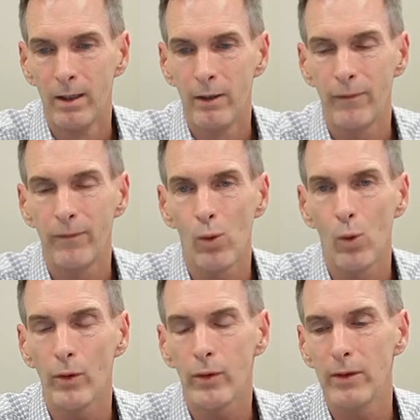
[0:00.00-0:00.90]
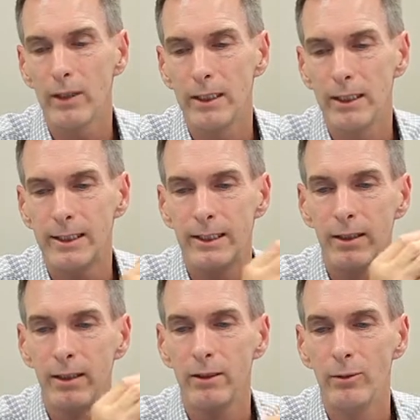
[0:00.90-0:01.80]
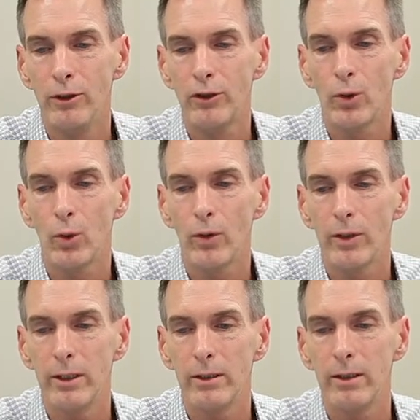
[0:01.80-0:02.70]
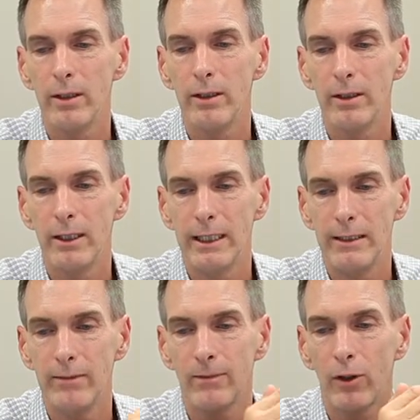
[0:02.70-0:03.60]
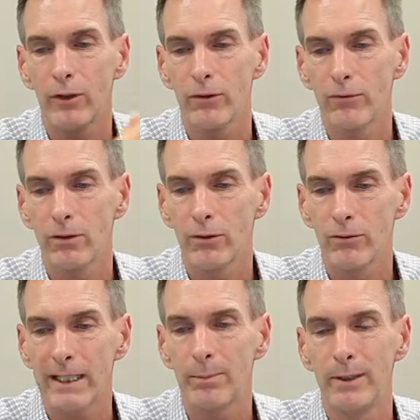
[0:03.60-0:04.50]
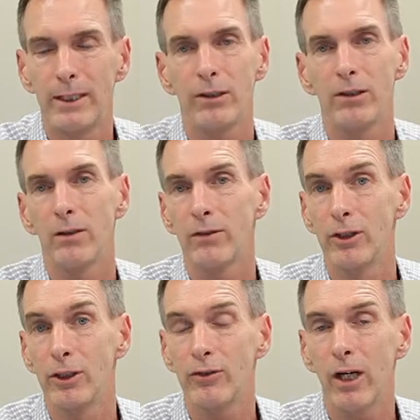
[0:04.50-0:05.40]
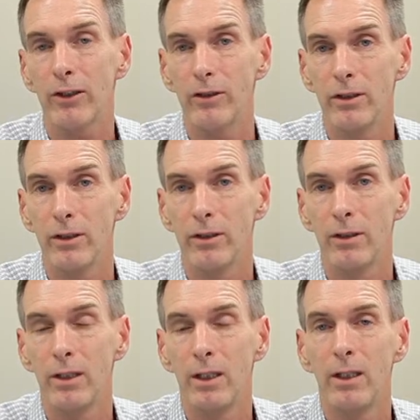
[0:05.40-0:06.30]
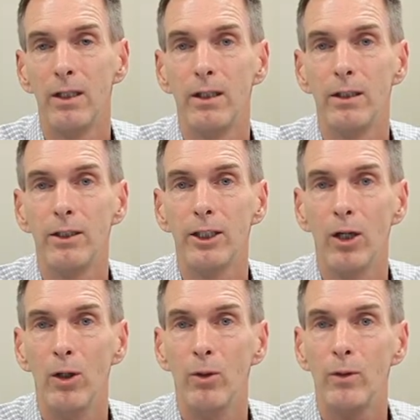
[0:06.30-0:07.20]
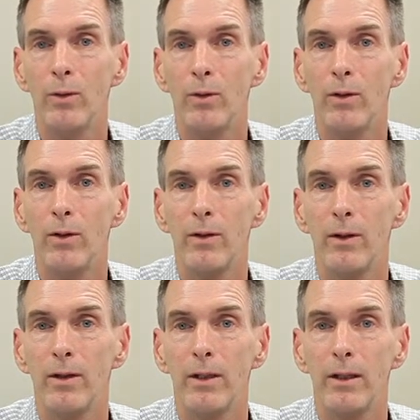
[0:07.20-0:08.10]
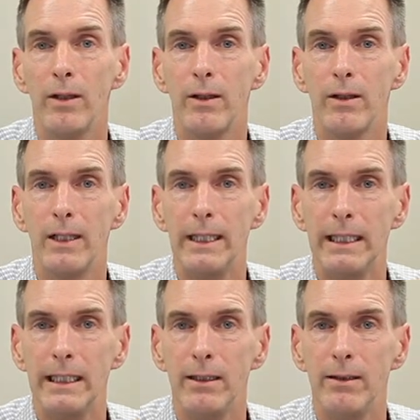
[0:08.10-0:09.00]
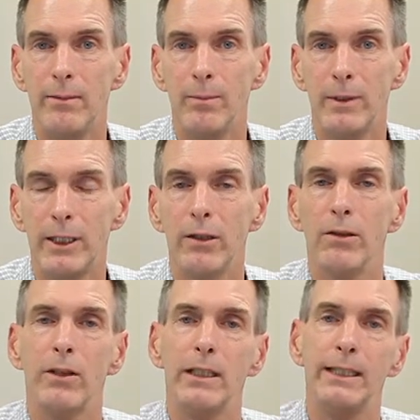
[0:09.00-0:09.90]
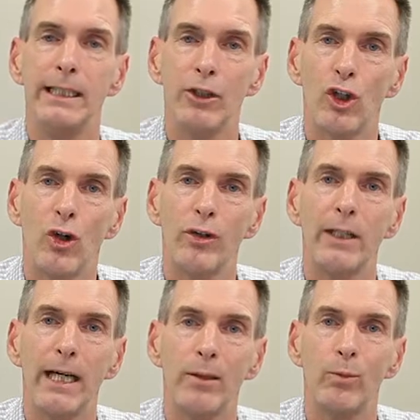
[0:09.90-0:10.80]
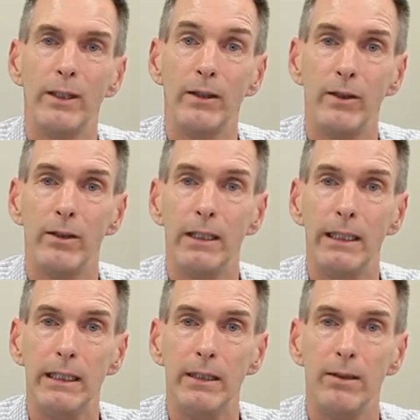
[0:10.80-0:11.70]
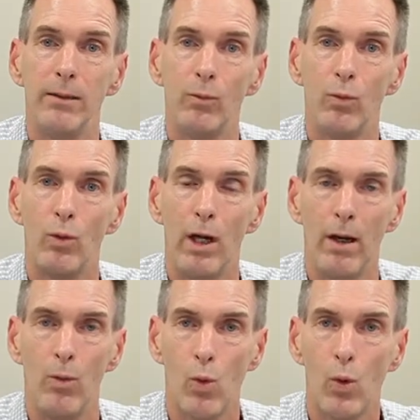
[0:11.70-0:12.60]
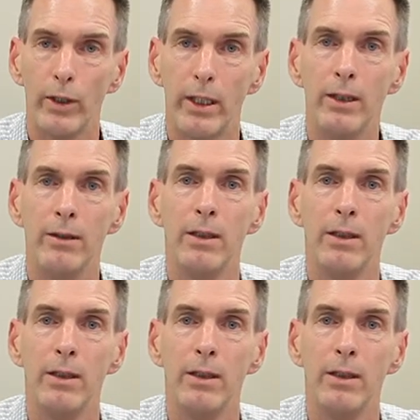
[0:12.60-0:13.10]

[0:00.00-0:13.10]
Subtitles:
The fourth is to ensure that they've got the correct material of construction. So the material that's in contact with the water